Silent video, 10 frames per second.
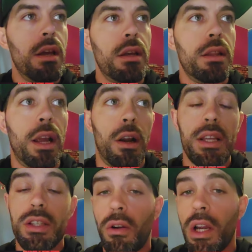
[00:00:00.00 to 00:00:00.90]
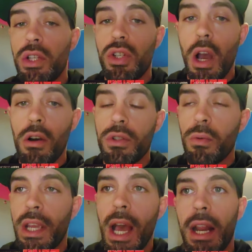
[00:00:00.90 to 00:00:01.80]
there is Chris Jones. We
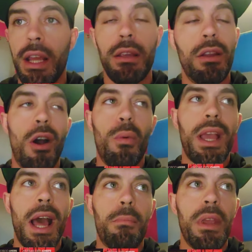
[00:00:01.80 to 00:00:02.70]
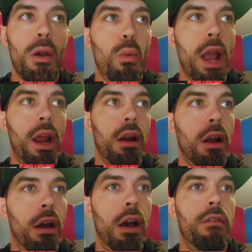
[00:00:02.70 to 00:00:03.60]
gotta, you know, we gotta be aware
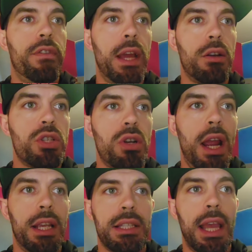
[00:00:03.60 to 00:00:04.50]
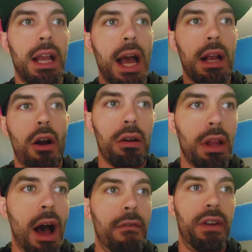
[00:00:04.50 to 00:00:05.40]
of their strengths. They got
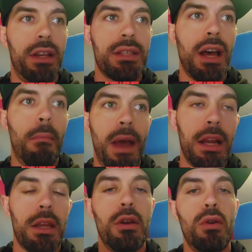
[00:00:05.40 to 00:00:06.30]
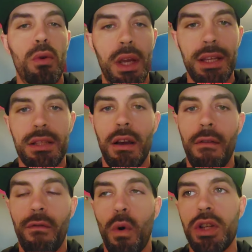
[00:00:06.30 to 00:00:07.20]
Karlaftis. Omenihu is
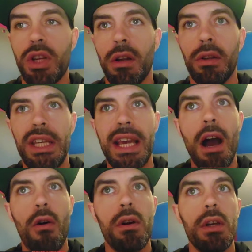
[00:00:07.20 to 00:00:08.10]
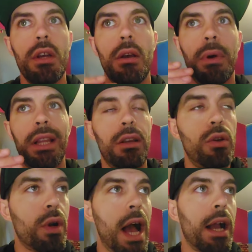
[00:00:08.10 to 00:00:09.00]
unfortunately out, but they do
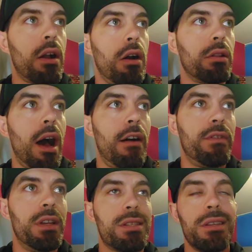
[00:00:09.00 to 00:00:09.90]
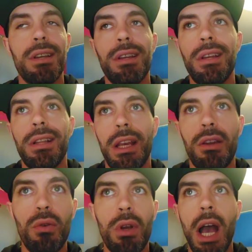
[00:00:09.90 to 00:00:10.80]
got Karlaftis. They
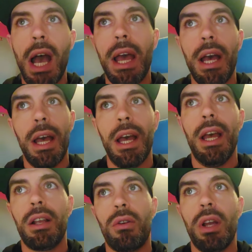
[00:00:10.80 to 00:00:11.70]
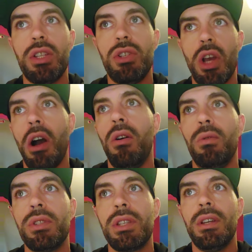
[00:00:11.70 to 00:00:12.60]
do got uh, Chris
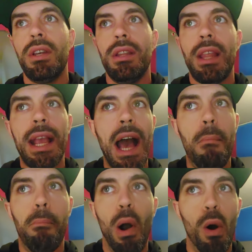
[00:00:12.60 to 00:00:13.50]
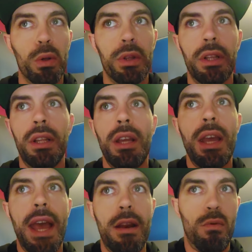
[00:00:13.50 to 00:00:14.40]
Jones. They got Bolton
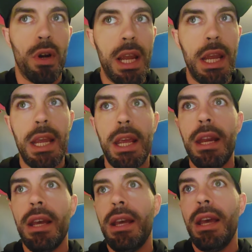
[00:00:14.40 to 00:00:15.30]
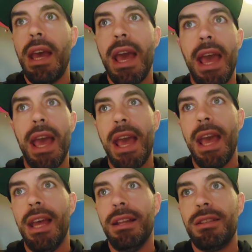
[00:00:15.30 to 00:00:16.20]
and Reid
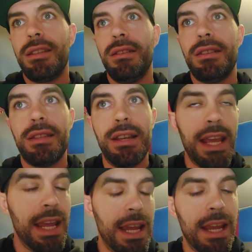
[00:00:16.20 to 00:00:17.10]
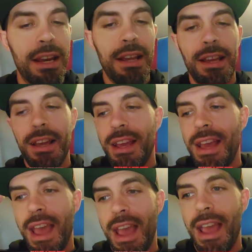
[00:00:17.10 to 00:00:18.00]
and Sneed
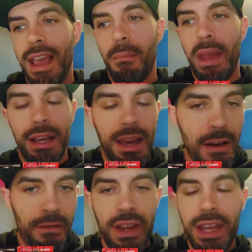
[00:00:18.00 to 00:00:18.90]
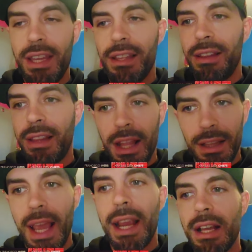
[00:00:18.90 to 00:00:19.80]
and McDuffie. They
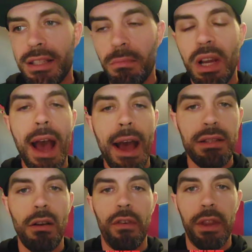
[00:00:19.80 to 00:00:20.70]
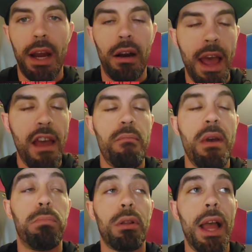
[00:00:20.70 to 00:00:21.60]
they got some guys over there, and they've
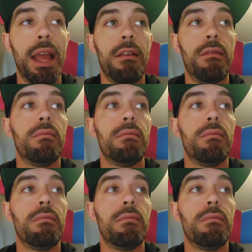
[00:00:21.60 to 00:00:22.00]
been playing